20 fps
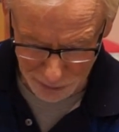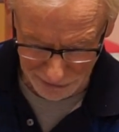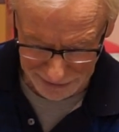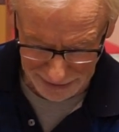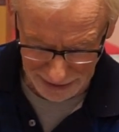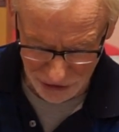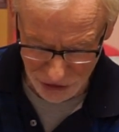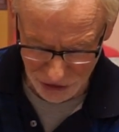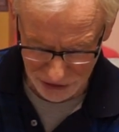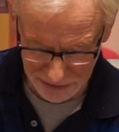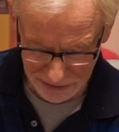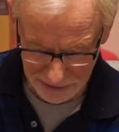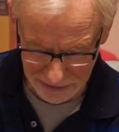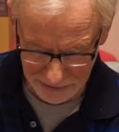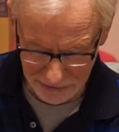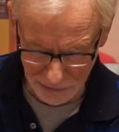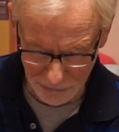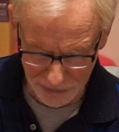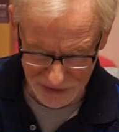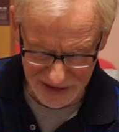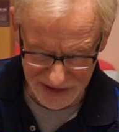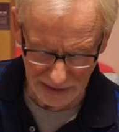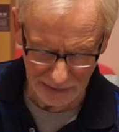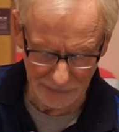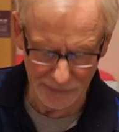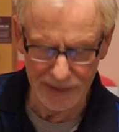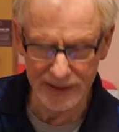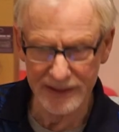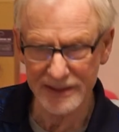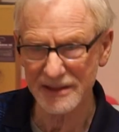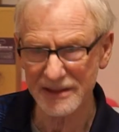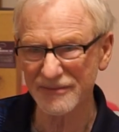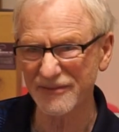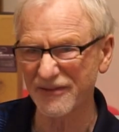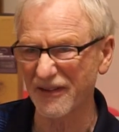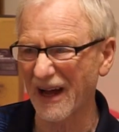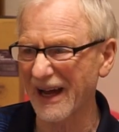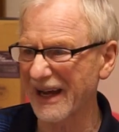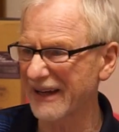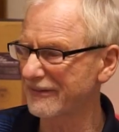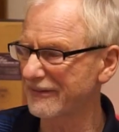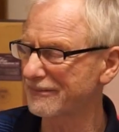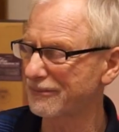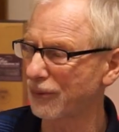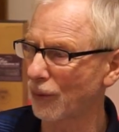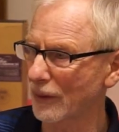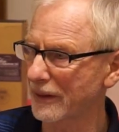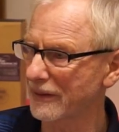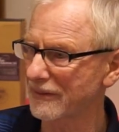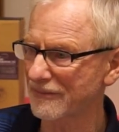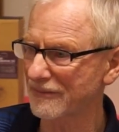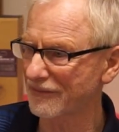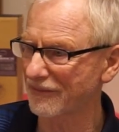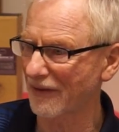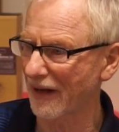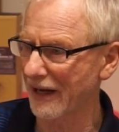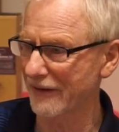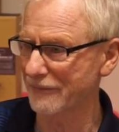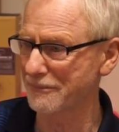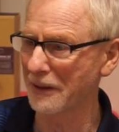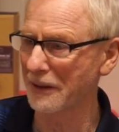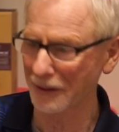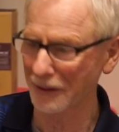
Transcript: production. New distilleries, 5.5